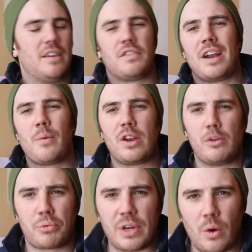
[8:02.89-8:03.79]
For anyone
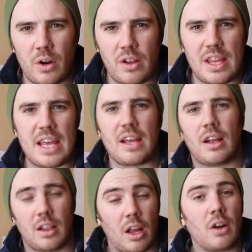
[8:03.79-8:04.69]
who pre-ordered the
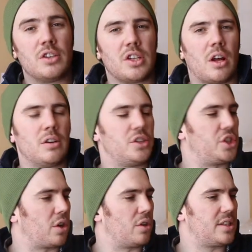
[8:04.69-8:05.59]
large
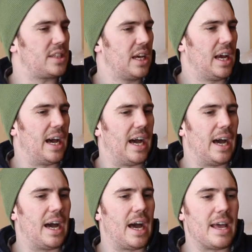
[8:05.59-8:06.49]
shirts,
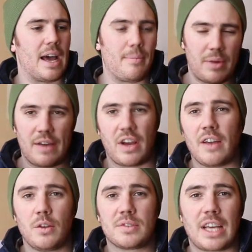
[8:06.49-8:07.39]
I've
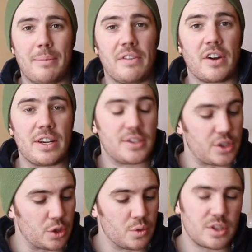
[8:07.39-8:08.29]
got those coming very
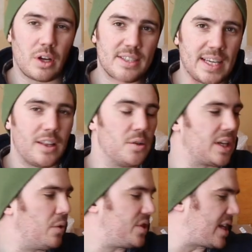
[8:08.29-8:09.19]
soon. So I'll send
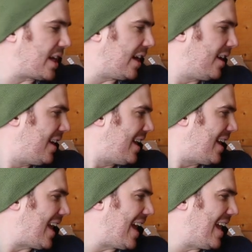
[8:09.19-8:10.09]
those out to you.
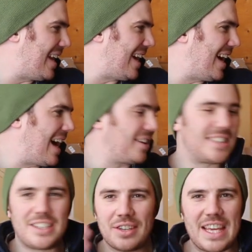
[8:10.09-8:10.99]
And I'll
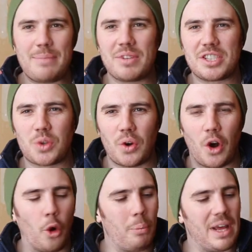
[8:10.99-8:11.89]
still keep the
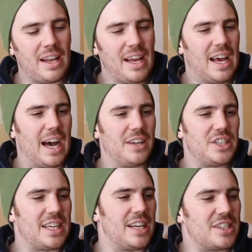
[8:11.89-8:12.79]
store open. I
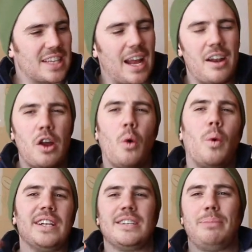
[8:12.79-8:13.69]
just kind of know
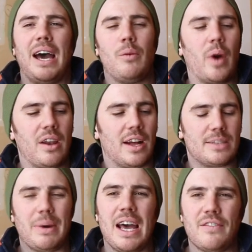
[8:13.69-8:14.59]
what to buy and what not
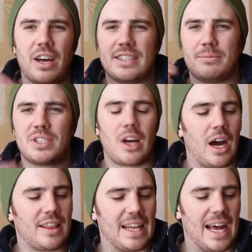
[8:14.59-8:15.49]
to buy. I've got some
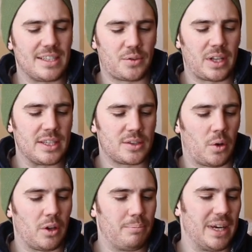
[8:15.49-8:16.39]
stock that hasn't really
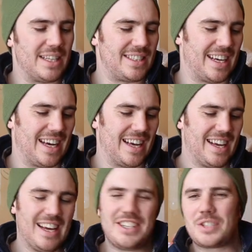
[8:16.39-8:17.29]
sold, but
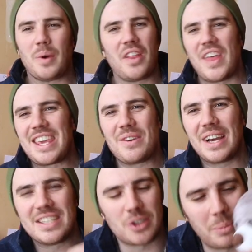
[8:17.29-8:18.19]
just want to thank you
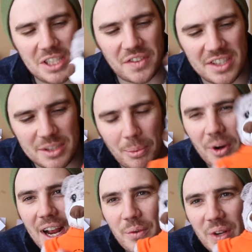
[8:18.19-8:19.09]
guys so much for the
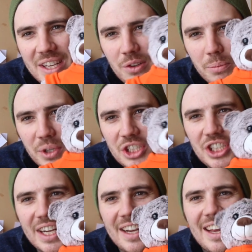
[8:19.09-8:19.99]
support. I really do
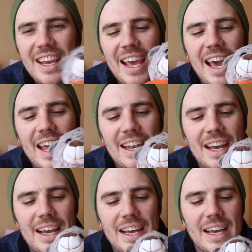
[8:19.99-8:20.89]
appreciate it, and
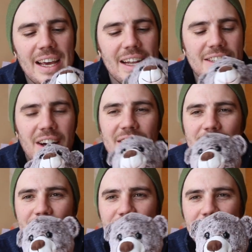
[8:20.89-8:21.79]
it's awesome.